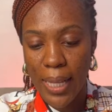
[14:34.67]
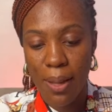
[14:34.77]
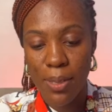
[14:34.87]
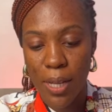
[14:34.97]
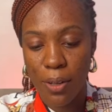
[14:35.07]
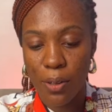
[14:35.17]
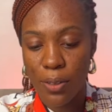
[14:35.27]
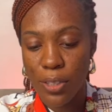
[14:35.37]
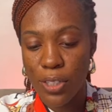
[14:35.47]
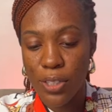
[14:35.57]
Terms and
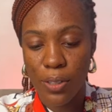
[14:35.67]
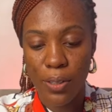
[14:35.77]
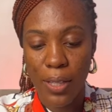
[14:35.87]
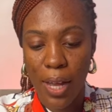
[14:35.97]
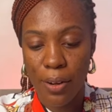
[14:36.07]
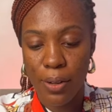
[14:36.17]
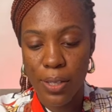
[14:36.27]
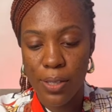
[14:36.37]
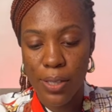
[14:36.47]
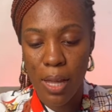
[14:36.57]
condition. Agree
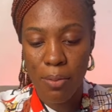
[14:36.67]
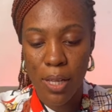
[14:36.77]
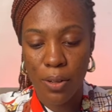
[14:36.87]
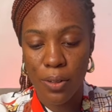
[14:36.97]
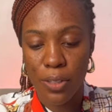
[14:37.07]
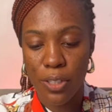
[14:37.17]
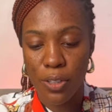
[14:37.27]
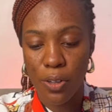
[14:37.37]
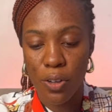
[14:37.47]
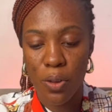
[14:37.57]
to terms and
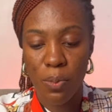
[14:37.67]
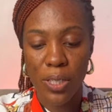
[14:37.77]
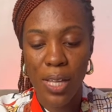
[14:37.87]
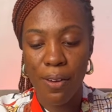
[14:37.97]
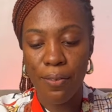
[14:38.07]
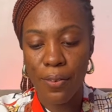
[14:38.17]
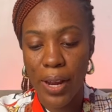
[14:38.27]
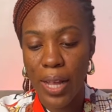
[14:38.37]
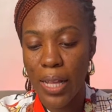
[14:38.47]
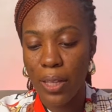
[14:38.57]
condition. You must have
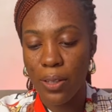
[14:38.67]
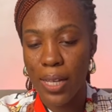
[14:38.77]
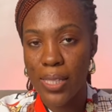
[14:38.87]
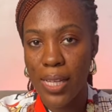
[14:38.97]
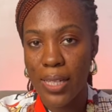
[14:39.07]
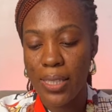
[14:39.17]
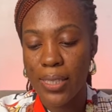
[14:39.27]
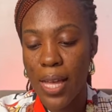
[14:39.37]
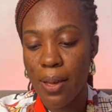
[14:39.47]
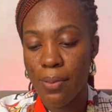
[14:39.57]
read and understand the
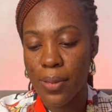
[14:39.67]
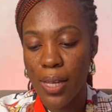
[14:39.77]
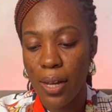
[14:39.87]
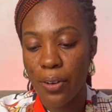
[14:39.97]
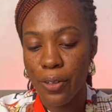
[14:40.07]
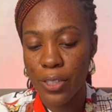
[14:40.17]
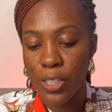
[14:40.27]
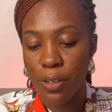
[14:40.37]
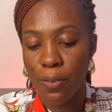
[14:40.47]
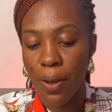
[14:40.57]
terms and
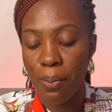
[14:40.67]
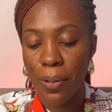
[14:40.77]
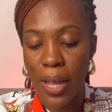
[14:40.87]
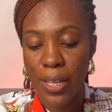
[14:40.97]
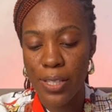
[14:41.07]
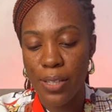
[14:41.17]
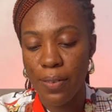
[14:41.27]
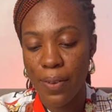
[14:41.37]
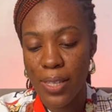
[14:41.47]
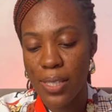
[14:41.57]
condition for applying to
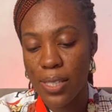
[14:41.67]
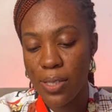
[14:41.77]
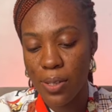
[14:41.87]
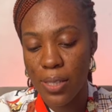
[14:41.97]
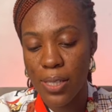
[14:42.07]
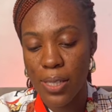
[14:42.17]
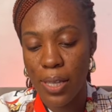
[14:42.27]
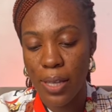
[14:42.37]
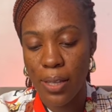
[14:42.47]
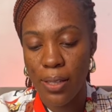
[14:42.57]
university studies
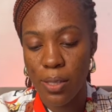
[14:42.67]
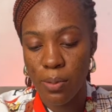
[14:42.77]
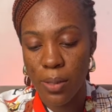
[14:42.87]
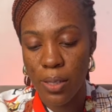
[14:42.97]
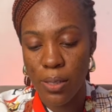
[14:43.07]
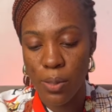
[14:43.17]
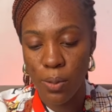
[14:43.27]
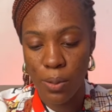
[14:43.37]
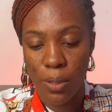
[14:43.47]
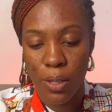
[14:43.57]
in Sweden.
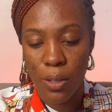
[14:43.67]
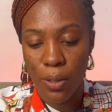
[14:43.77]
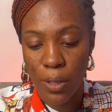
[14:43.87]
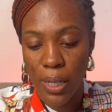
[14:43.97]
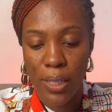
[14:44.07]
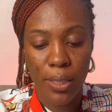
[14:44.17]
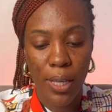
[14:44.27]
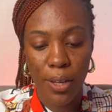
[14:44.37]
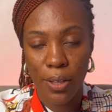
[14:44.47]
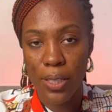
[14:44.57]
So you can
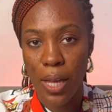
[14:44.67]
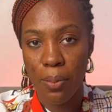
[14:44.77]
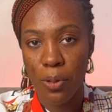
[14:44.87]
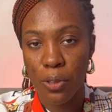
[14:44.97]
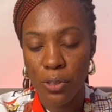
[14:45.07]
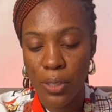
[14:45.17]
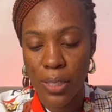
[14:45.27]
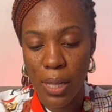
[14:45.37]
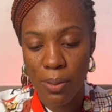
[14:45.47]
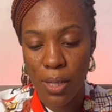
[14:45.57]
take your time, go through the
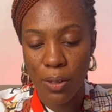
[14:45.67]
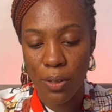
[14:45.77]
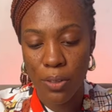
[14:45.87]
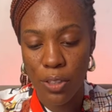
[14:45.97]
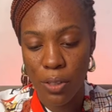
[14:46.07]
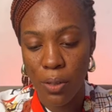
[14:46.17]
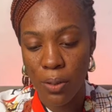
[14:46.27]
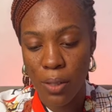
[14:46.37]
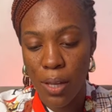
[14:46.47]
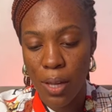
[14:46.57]
terms and
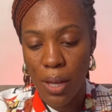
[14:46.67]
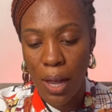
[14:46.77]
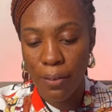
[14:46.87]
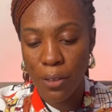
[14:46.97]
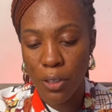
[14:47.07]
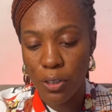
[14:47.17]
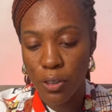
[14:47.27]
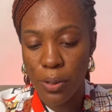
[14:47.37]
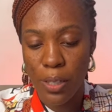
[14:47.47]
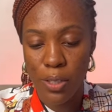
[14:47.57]
condition. I've gone
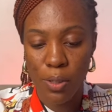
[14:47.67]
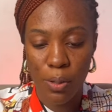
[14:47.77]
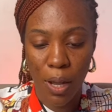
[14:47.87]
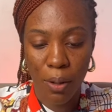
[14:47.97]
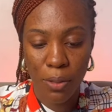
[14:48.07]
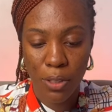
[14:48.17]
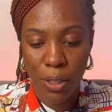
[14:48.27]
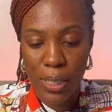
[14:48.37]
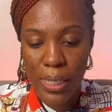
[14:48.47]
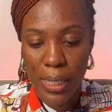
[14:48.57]
through it, so I'll
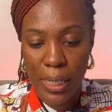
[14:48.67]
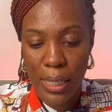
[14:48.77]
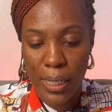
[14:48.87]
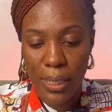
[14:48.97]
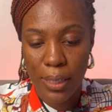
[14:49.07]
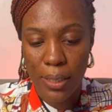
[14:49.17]
just tick